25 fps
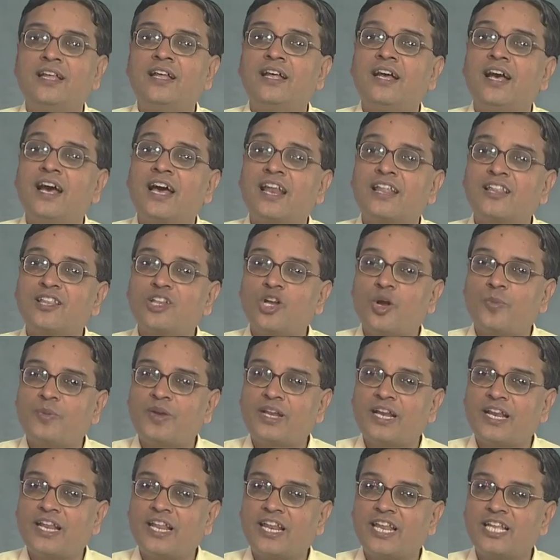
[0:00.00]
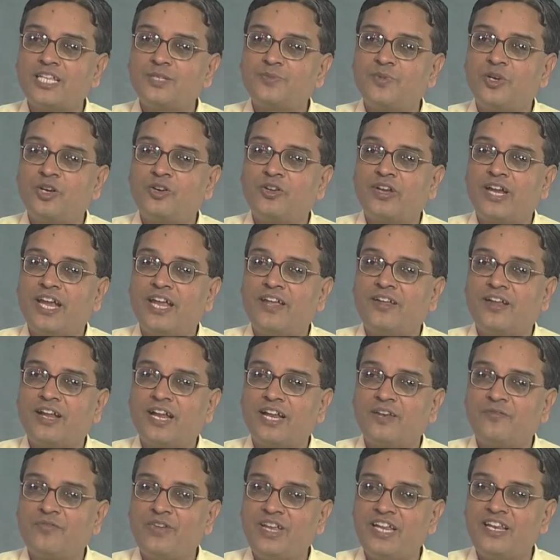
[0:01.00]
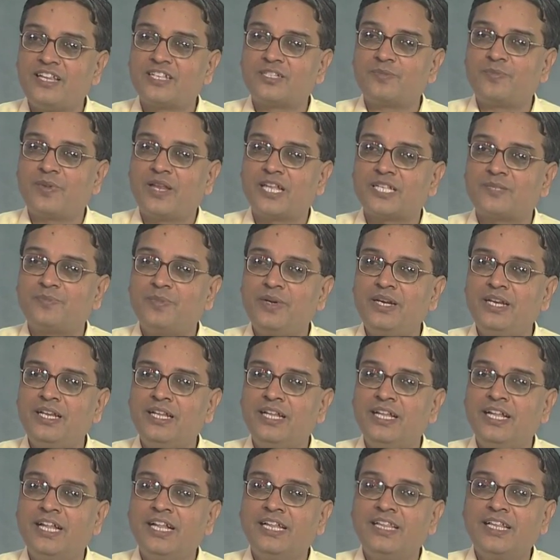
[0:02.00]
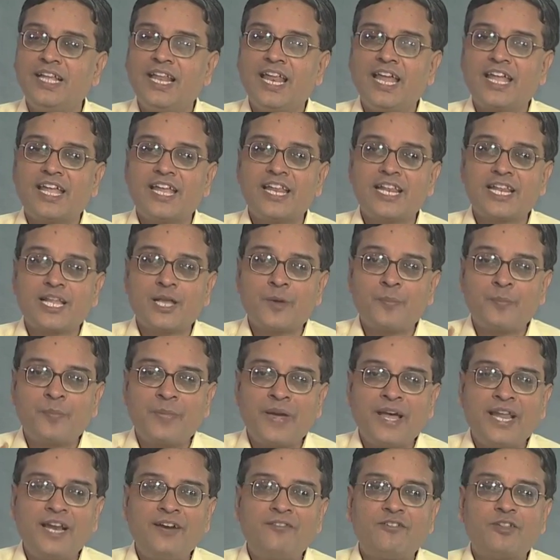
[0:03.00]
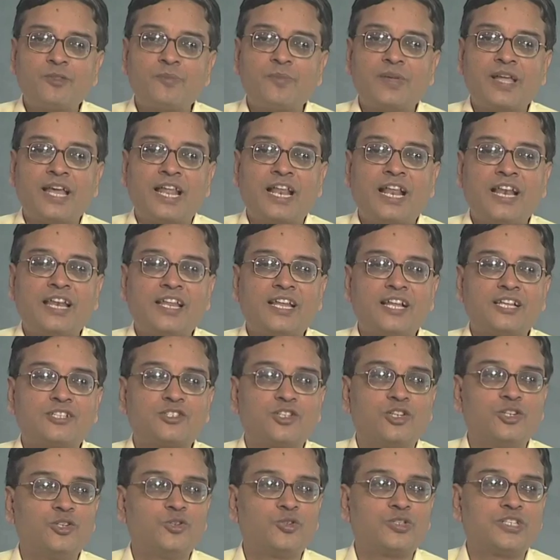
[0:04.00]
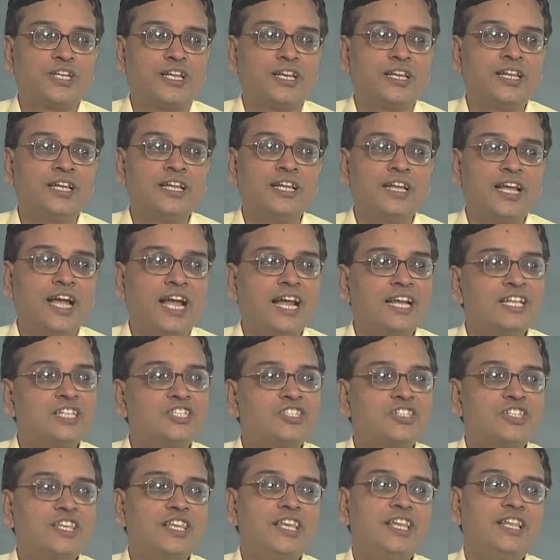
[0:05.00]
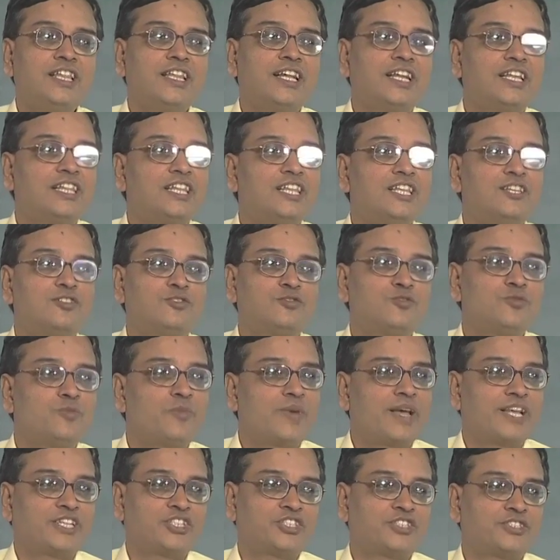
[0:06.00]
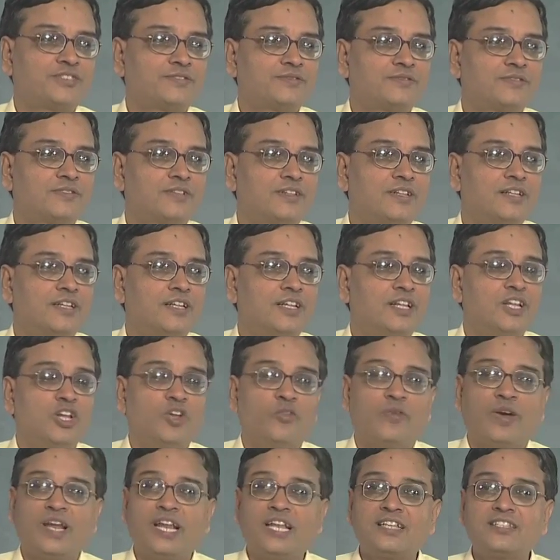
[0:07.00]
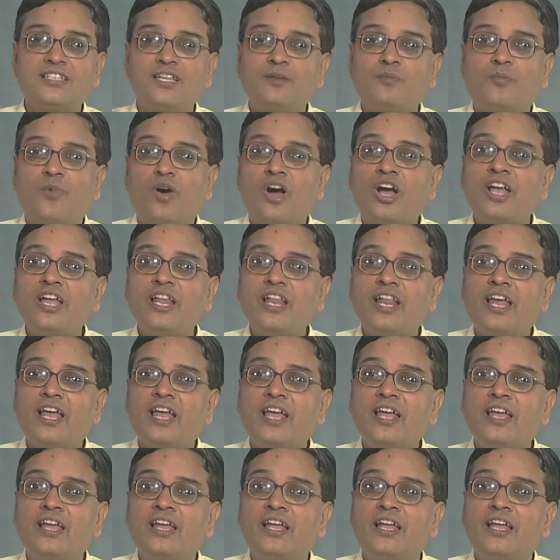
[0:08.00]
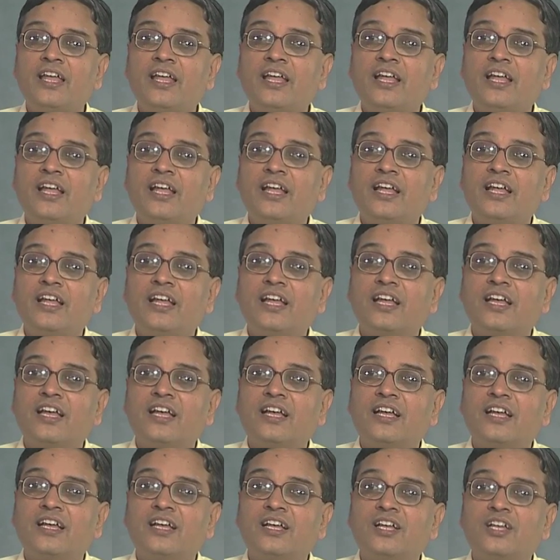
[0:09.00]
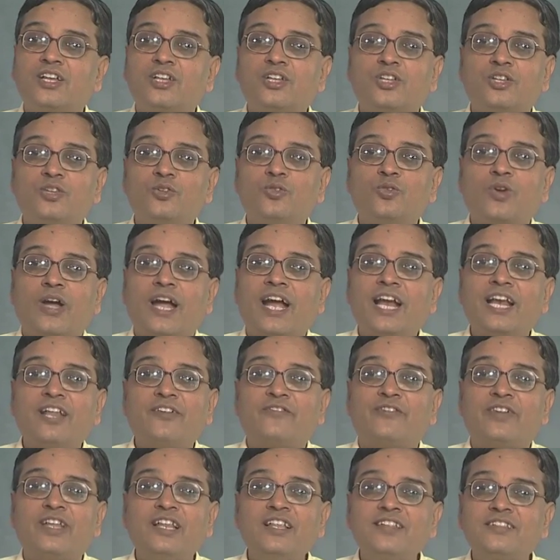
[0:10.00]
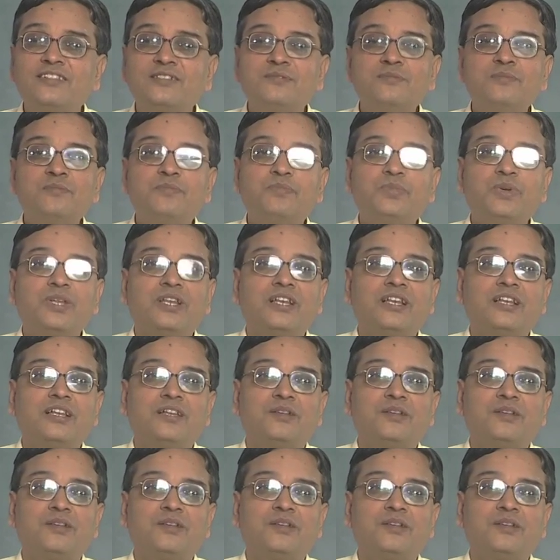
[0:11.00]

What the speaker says: another optical arrangement to get v displacement, then I can compare it with my analytical solution and see that these two match. Whereas, in Moire you had a very simple